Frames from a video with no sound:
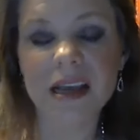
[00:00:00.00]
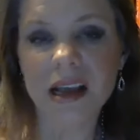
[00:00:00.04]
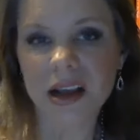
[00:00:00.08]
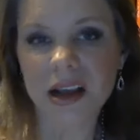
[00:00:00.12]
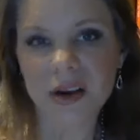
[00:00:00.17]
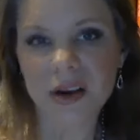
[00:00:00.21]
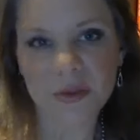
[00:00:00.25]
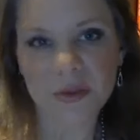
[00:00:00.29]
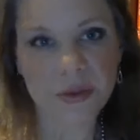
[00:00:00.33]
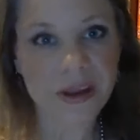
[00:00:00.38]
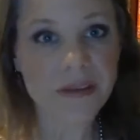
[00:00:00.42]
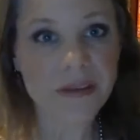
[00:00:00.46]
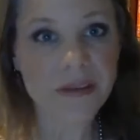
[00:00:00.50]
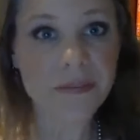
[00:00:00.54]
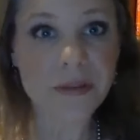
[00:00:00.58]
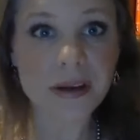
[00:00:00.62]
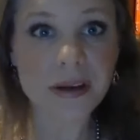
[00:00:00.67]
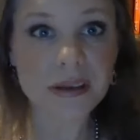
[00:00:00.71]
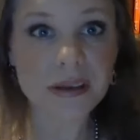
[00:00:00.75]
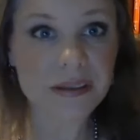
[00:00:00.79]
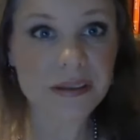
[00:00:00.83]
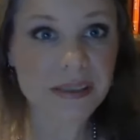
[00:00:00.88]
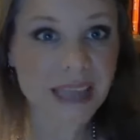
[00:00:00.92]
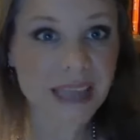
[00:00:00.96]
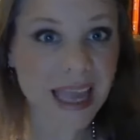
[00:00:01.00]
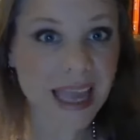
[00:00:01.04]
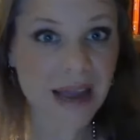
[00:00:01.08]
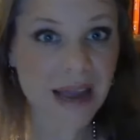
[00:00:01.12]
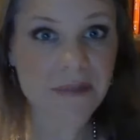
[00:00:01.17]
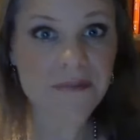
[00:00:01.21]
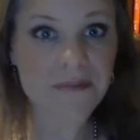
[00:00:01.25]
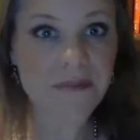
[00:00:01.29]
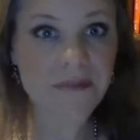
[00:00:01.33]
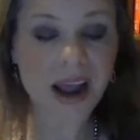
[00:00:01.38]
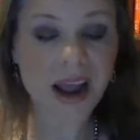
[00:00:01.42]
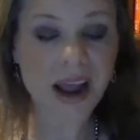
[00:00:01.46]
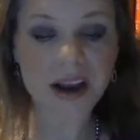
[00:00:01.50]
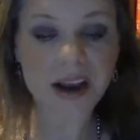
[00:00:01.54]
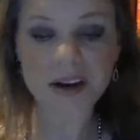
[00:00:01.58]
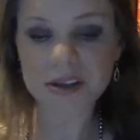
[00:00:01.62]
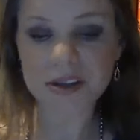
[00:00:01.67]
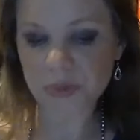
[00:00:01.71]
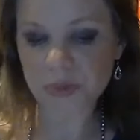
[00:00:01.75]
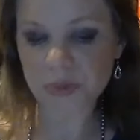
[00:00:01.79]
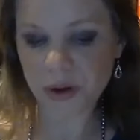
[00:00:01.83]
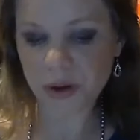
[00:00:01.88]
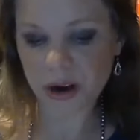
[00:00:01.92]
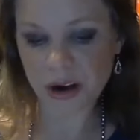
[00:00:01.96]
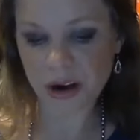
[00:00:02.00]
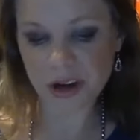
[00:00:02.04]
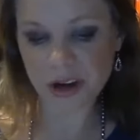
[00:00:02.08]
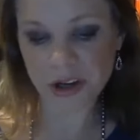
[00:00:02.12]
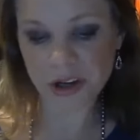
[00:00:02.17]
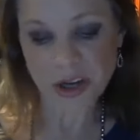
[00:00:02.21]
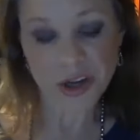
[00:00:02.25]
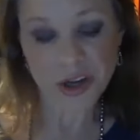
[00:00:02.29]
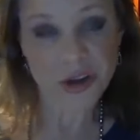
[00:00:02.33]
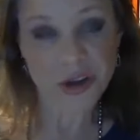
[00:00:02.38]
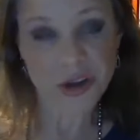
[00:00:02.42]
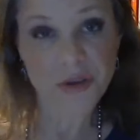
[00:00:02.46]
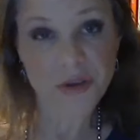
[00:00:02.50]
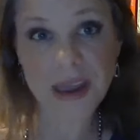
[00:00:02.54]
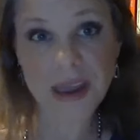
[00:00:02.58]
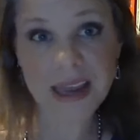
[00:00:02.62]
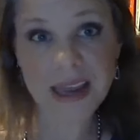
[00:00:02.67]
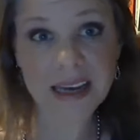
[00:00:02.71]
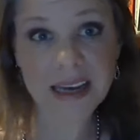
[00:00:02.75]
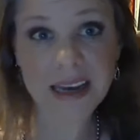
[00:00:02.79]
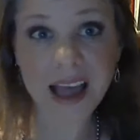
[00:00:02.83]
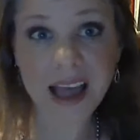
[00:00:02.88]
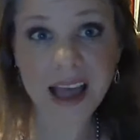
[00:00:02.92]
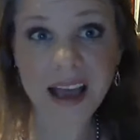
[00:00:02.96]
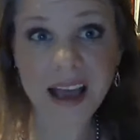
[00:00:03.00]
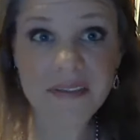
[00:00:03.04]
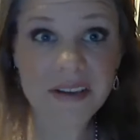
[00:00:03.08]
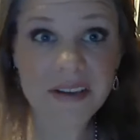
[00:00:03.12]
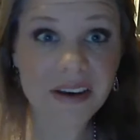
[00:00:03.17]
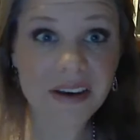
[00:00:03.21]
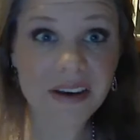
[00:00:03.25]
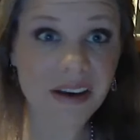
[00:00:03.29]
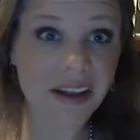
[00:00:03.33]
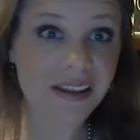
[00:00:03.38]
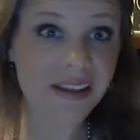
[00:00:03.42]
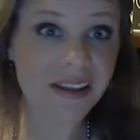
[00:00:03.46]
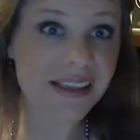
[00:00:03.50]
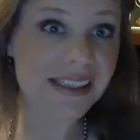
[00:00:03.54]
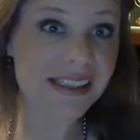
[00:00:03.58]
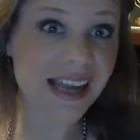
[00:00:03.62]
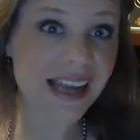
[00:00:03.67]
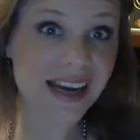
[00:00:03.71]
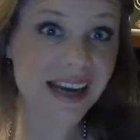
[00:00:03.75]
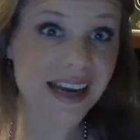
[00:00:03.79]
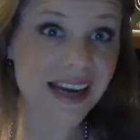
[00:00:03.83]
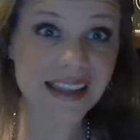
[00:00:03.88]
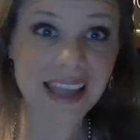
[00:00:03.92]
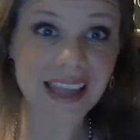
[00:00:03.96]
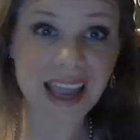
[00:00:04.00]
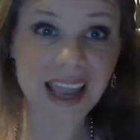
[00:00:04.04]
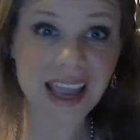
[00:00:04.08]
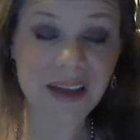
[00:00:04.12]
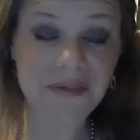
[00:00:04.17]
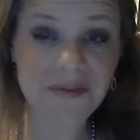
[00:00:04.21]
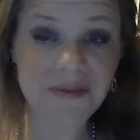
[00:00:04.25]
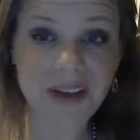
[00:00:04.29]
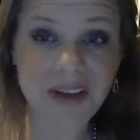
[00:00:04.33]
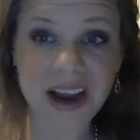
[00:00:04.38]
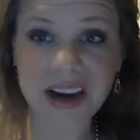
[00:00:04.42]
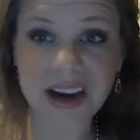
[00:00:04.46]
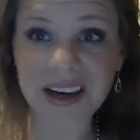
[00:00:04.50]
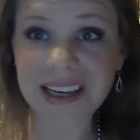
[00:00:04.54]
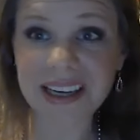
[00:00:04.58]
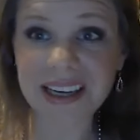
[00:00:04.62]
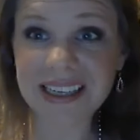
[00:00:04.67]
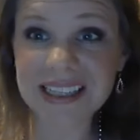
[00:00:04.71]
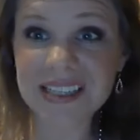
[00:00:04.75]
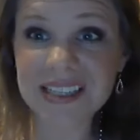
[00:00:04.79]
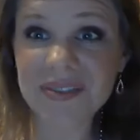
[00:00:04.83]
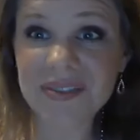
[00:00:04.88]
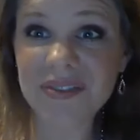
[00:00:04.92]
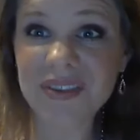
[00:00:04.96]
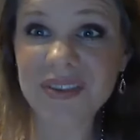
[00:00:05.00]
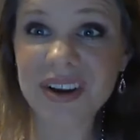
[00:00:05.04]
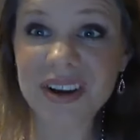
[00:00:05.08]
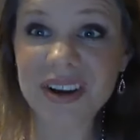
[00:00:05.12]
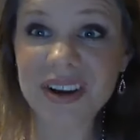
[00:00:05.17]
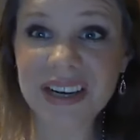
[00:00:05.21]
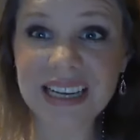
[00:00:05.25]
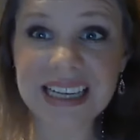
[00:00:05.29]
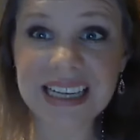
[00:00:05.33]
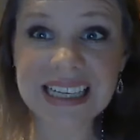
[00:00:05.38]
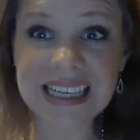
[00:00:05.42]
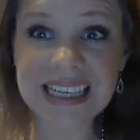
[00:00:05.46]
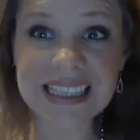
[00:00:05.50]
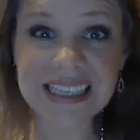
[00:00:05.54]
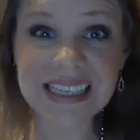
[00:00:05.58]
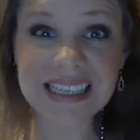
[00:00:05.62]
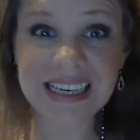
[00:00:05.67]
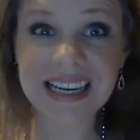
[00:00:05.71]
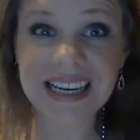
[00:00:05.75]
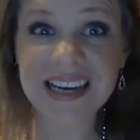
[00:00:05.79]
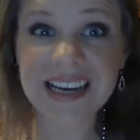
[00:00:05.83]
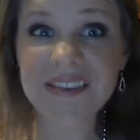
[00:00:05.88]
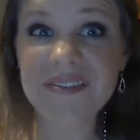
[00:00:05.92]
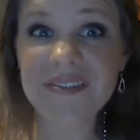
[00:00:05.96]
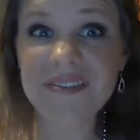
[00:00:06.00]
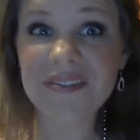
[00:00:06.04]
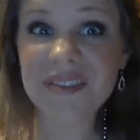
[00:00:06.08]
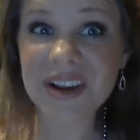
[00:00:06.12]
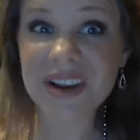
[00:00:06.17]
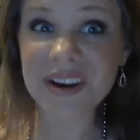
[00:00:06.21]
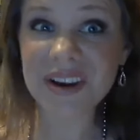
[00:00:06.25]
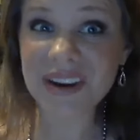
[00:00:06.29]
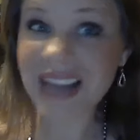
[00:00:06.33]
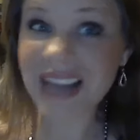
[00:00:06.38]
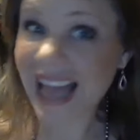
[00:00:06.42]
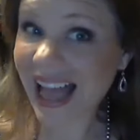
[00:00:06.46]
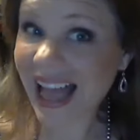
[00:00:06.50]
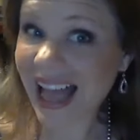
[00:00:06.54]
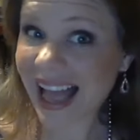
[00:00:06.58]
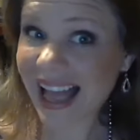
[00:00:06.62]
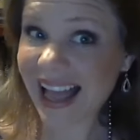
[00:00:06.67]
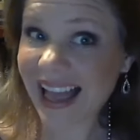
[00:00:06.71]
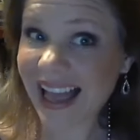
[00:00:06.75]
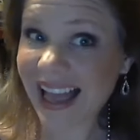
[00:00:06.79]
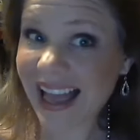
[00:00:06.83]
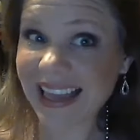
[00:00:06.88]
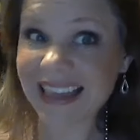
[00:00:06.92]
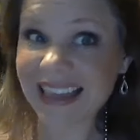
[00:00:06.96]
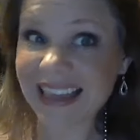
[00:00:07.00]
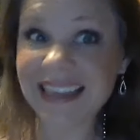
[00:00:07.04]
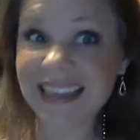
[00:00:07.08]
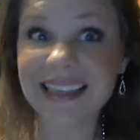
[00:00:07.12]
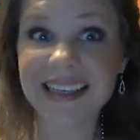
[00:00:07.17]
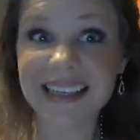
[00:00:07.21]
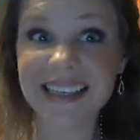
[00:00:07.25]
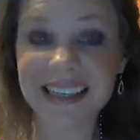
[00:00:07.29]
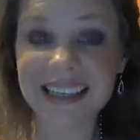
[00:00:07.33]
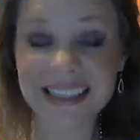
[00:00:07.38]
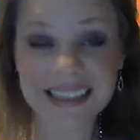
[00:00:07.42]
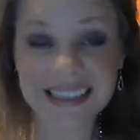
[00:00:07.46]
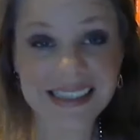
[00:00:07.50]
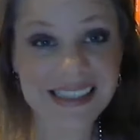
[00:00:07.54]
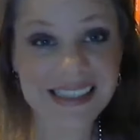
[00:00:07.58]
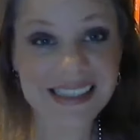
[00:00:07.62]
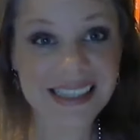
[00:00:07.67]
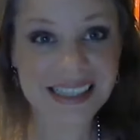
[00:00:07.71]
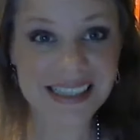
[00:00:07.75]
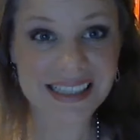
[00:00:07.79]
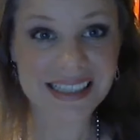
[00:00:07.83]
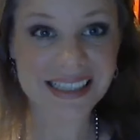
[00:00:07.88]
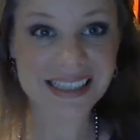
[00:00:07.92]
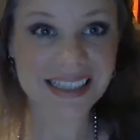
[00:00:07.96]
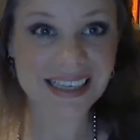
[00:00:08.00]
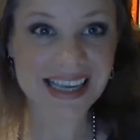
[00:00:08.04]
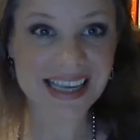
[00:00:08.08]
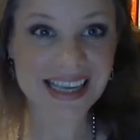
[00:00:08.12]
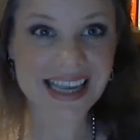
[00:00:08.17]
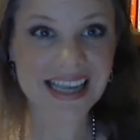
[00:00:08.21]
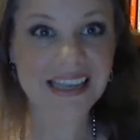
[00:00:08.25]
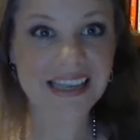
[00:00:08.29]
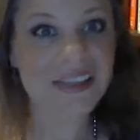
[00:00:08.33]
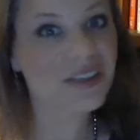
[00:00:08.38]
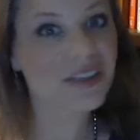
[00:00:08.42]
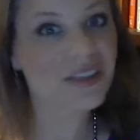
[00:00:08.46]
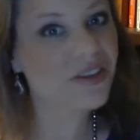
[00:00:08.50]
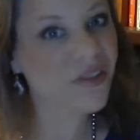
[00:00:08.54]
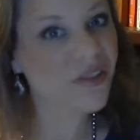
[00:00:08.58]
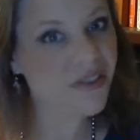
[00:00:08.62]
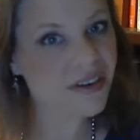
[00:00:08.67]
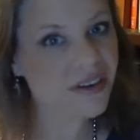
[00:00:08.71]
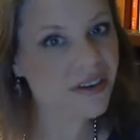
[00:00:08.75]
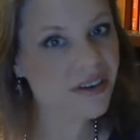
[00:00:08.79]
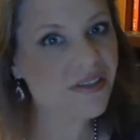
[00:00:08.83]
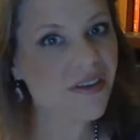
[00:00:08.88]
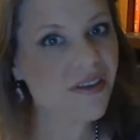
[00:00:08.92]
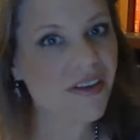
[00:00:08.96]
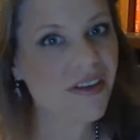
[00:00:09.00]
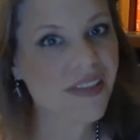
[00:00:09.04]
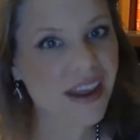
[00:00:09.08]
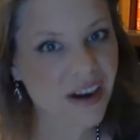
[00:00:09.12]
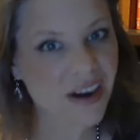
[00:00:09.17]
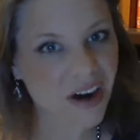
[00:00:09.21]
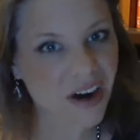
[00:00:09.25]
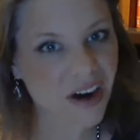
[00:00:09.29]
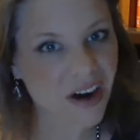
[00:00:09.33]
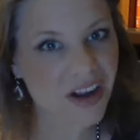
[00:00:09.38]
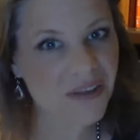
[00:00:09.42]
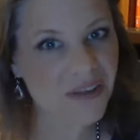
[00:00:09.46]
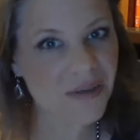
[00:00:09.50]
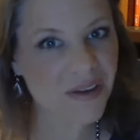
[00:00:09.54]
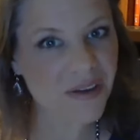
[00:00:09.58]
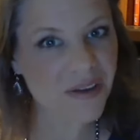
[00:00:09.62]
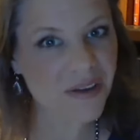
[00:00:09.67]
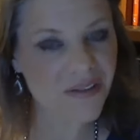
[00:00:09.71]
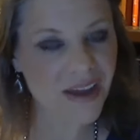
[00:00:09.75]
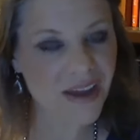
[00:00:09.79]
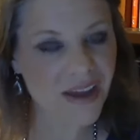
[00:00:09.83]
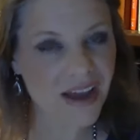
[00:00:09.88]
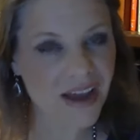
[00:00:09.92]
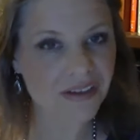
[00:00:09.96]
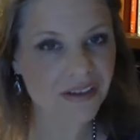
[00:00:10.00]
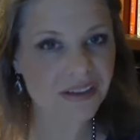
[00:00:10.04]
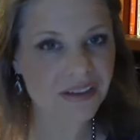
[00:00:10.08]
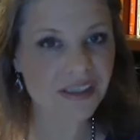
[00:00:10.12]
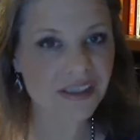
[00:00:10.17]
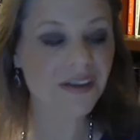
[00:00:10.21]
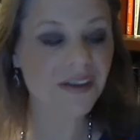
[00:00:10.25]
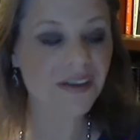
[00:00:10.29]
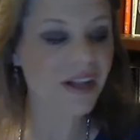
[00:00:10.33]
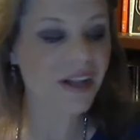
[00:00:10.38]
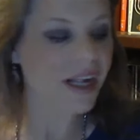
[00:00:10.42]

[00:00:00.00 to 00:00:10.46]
We've built campfires where you make an oven on the side of the campfire, and it's very easy to get a very high consistent heat. So first of all, that argument fails.